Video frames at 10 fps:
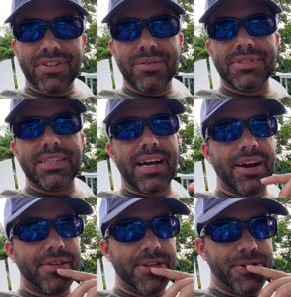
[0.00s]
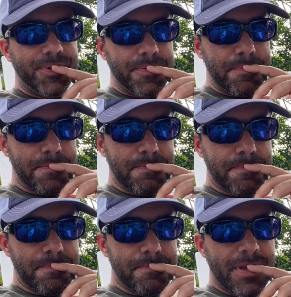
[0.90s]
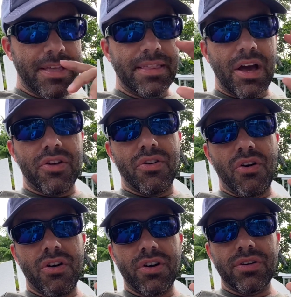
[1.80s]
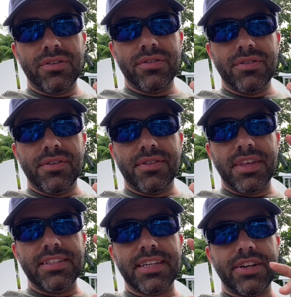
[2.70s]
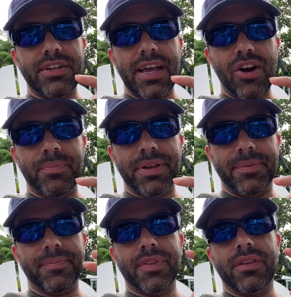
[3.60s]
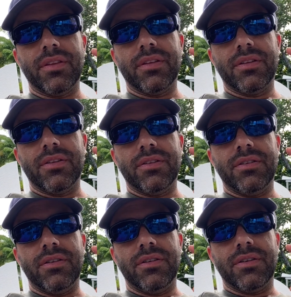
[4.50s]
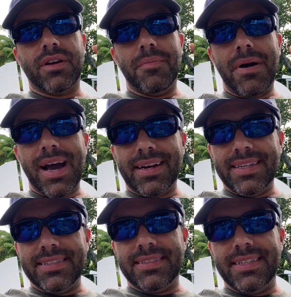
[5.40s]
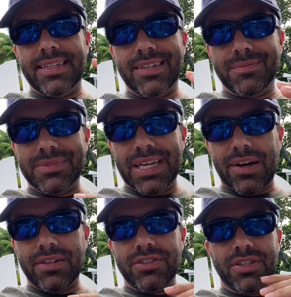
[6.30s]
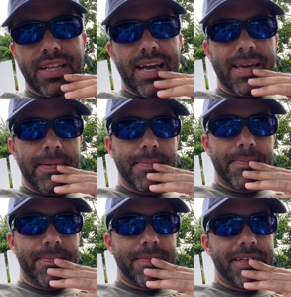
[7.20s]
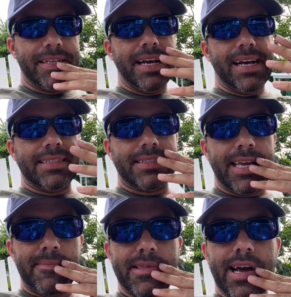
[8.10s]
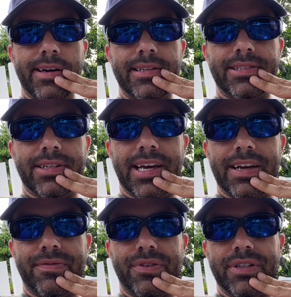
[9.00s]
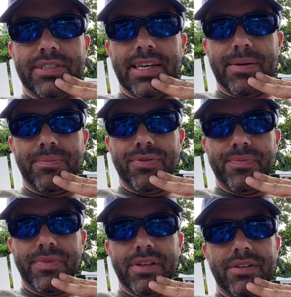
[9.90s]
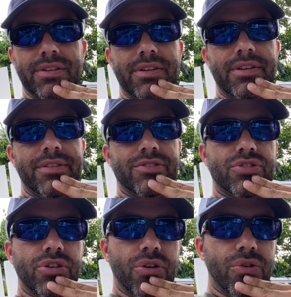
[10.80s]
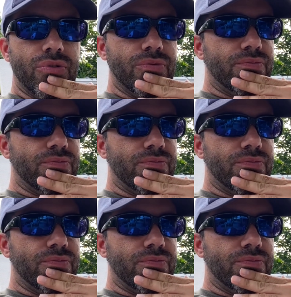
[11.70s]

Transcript: comes in higher than June. Now, there are things that could help it. Commodities did come down in July. Gas came down in July, for example. So,